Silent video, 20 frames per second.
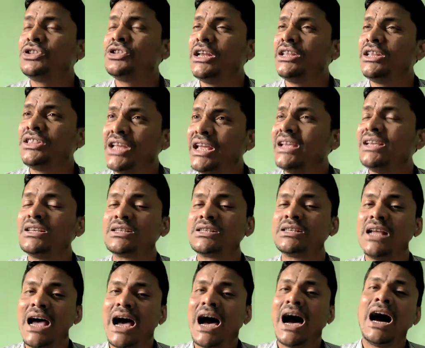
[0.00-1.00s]
three things
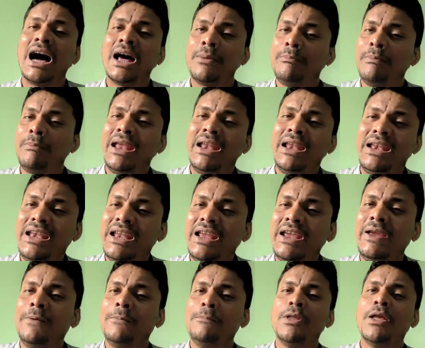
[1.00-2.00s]
are
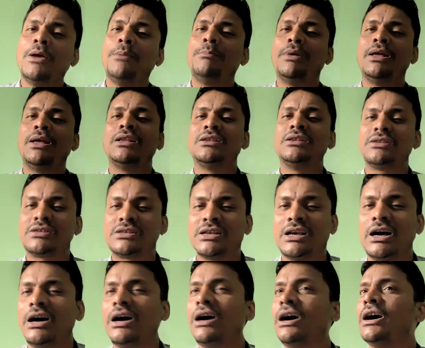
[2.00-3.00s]
mainly means
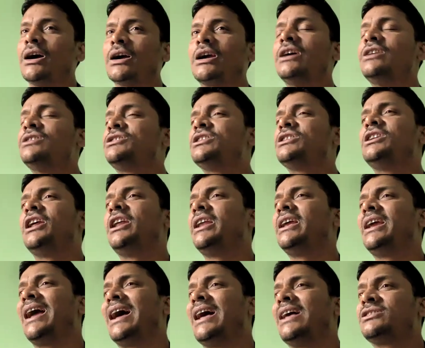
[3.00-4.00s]

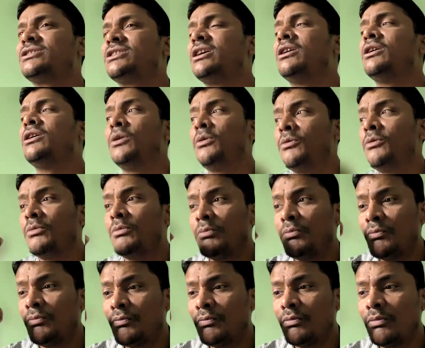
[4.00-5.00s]
considering as a
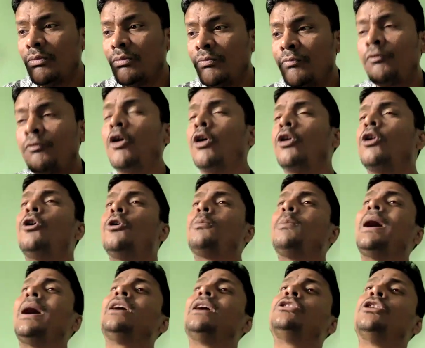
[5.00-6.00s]
followed
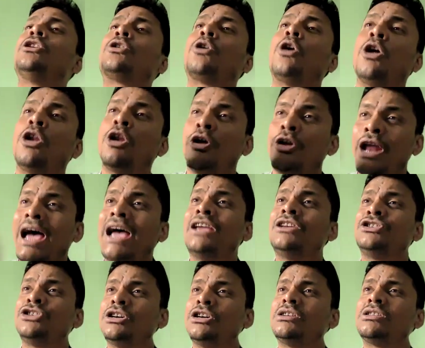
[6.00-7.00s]
by the
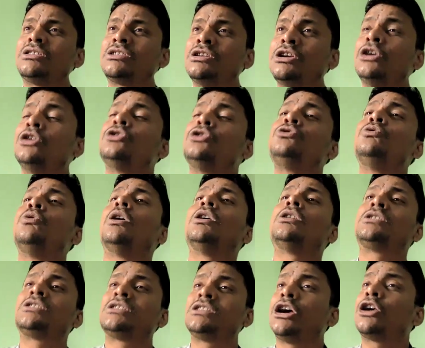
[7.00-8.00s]
colonizers
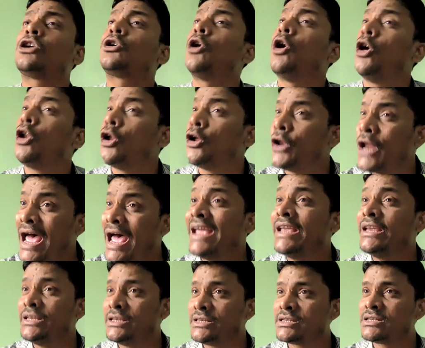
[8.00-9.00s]
towards the
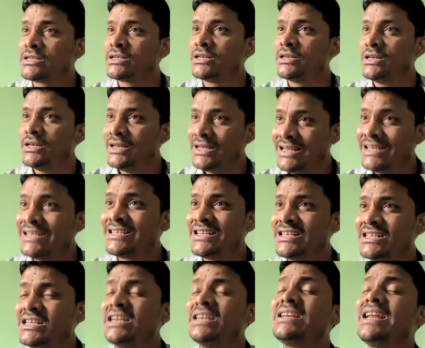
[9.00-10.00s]
colonized,
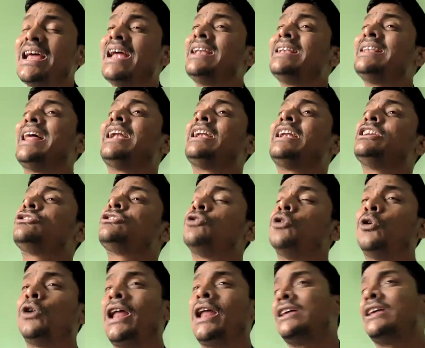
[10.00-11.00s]
isn't it? And that is
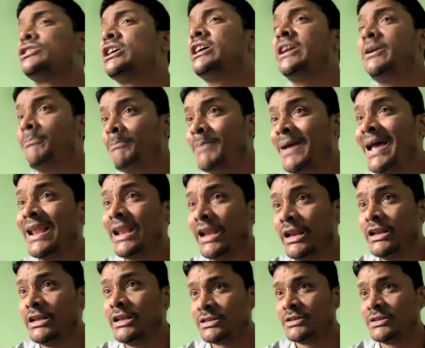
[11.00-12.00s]
known as a
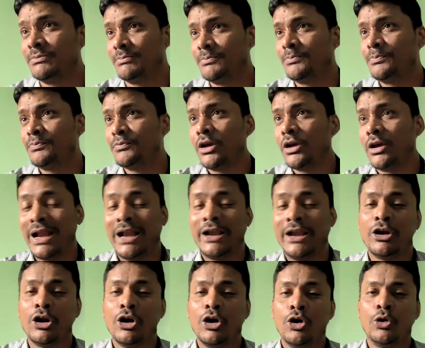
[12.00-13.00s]
imperialism, right?
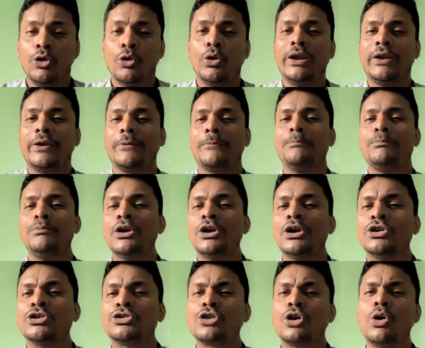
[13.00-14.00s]
Ruling.
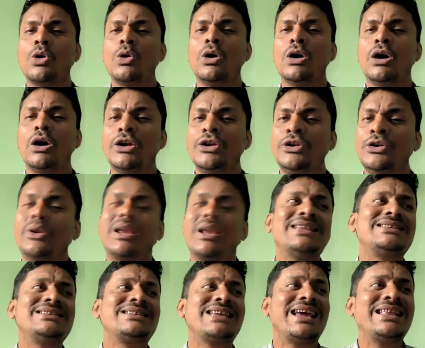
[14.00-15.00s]
So you
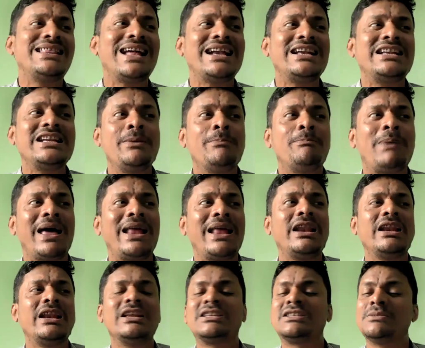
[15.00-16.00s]
can say that
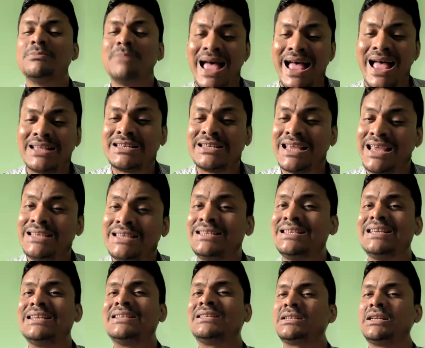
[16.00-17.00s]
imperialism has
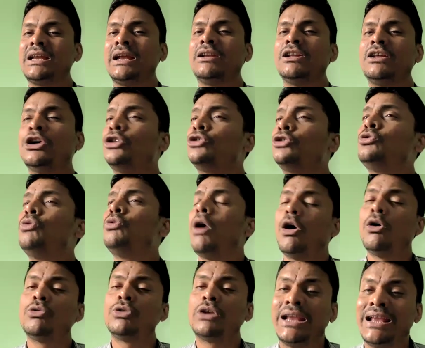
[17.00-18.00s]
existed
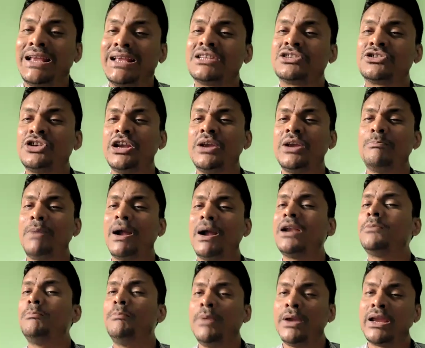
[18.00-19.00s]
throughout the history, but
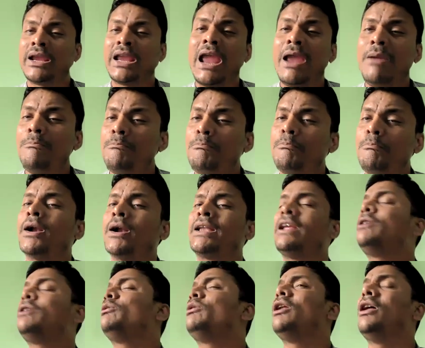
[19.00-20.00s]
became
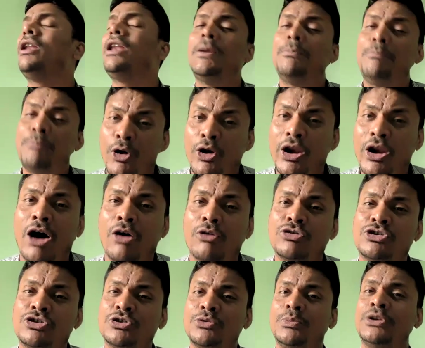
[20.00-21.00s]
particularly
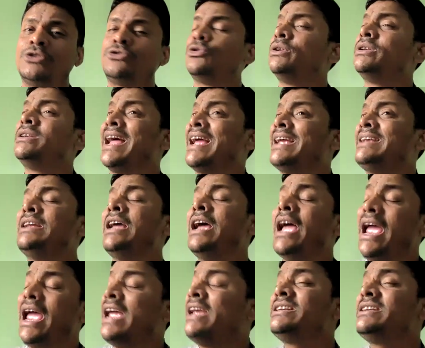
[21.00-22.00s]
pronounced between
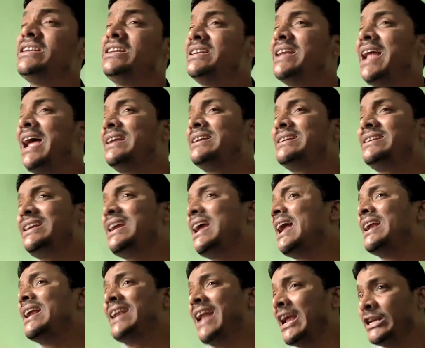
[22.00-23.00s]
1890
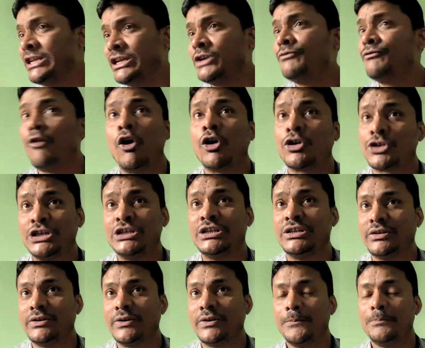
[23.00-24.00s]
and
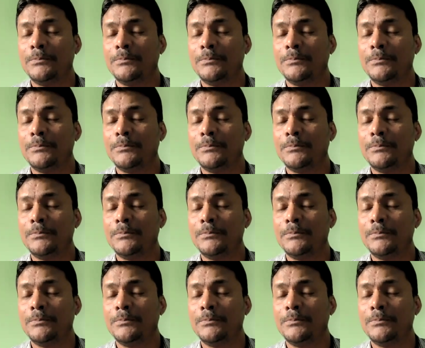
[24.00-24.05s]
1914,